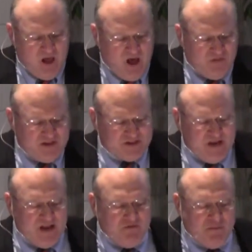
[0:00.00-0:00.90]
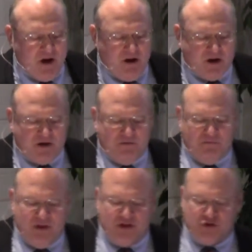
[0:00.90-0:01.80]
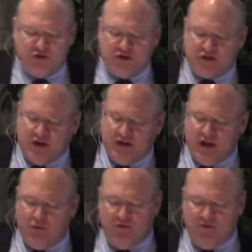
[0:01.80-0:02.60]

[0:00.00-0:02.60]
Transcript: On this Native American Ministries Sunday,